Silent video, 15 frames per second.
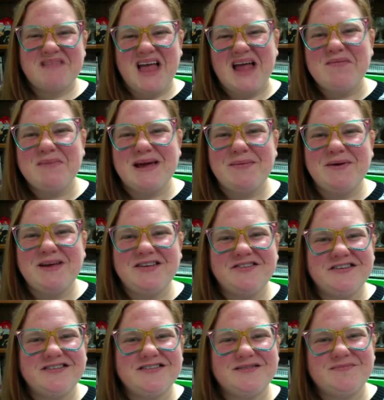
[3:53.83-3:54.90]
And maybe
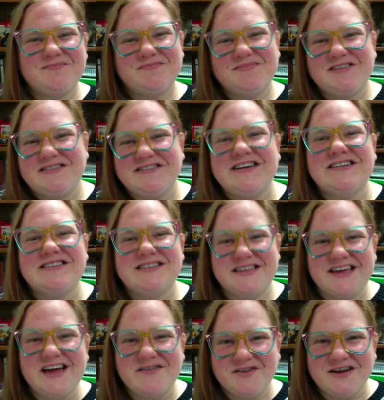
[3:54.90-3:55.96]
just stick to the
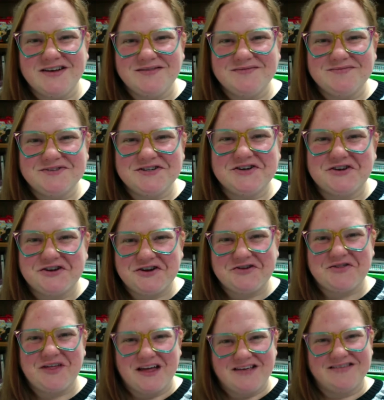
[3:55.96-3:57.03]
oven to cook your
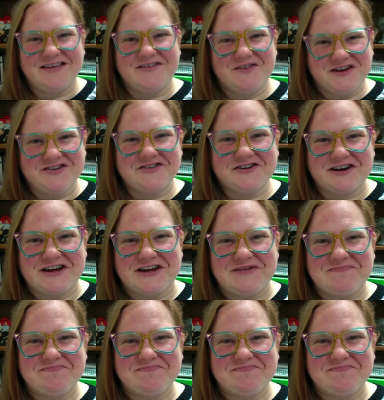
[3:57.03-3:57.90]
Thanksgiving turkey.